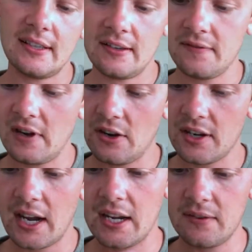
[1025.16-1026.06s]
the
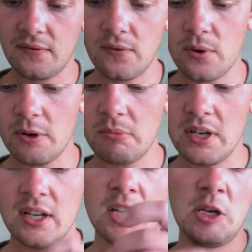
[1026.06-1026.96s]
variegated form,
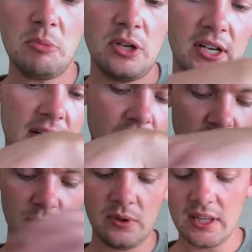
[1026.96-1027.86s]
putting out a
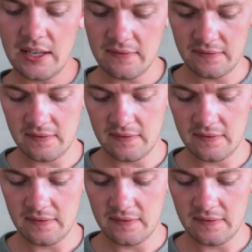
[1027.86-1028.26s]
new leaf,